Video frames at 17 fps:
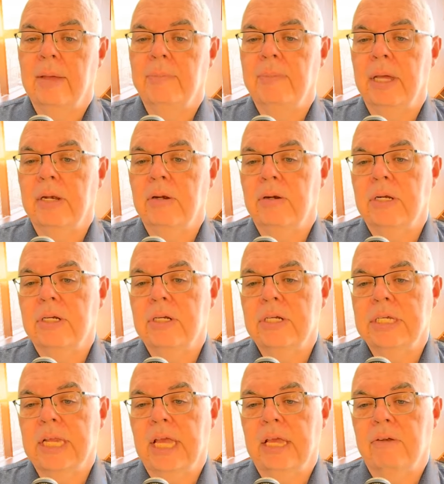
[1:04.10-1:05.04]
better
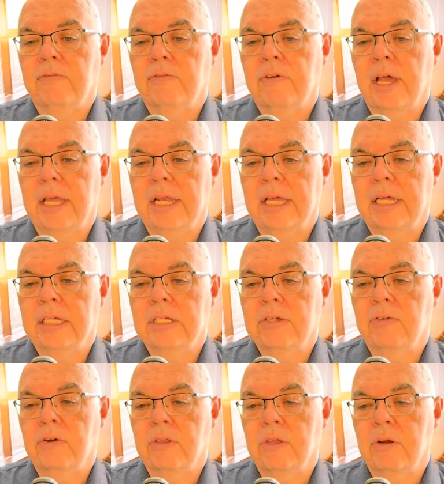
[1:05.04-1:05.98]
understand finance
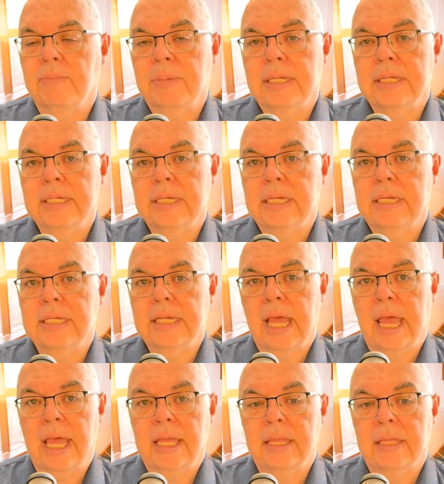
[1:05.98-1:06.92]
for their business
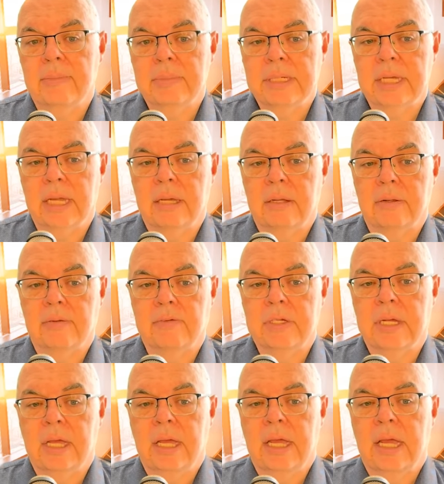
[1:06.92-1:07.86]
and
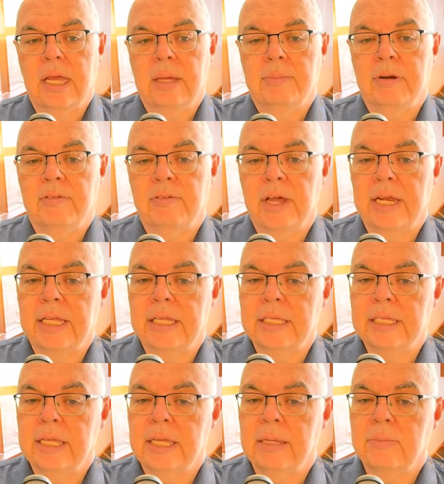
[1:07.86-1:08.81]
themselves,
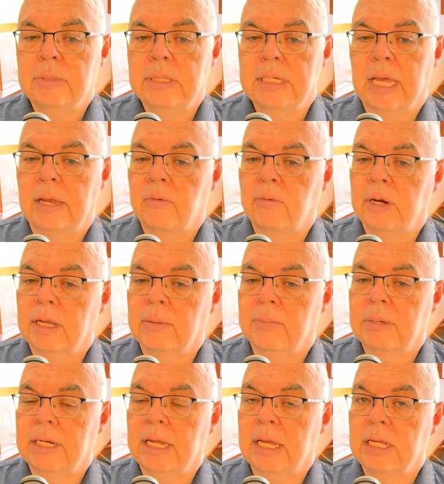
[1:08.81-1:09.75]
providing tips and
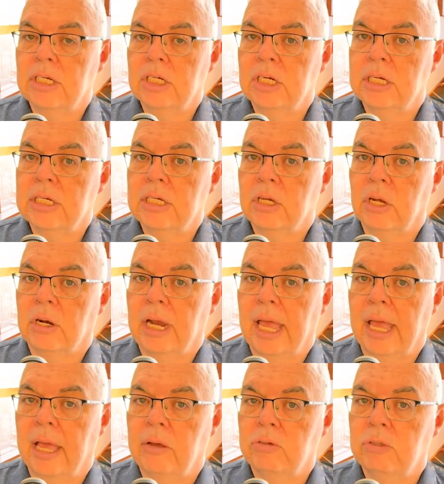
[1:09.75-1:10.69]
recommendations on
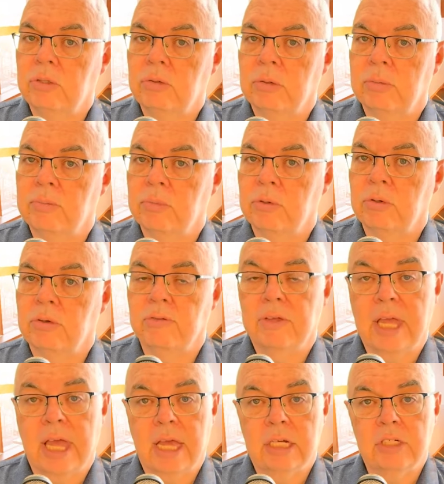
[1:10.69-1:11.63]
how to
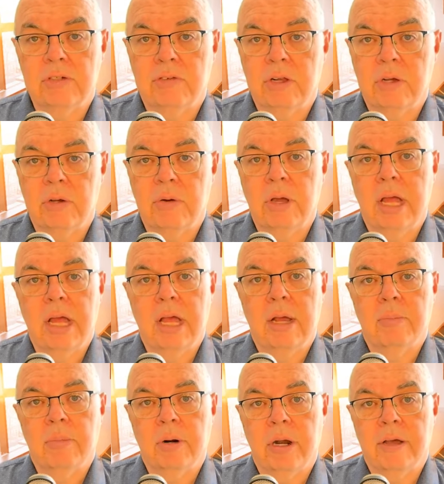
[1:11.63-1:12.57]
improve cash flow,
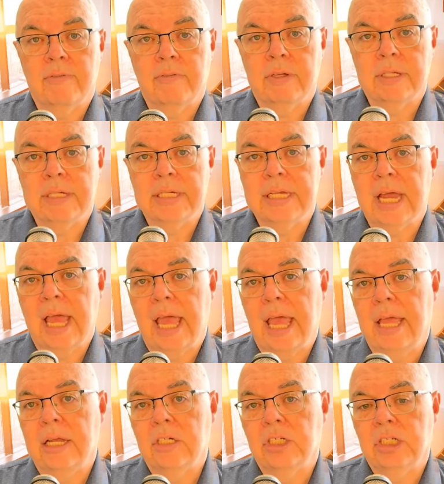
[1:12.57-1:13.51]
profits,
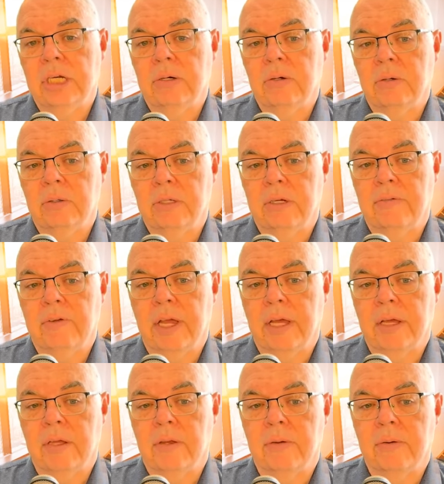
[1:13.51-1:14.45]
and shareholder
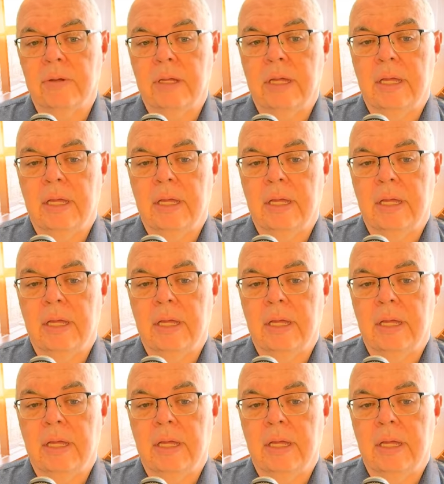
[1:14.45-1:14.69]
value.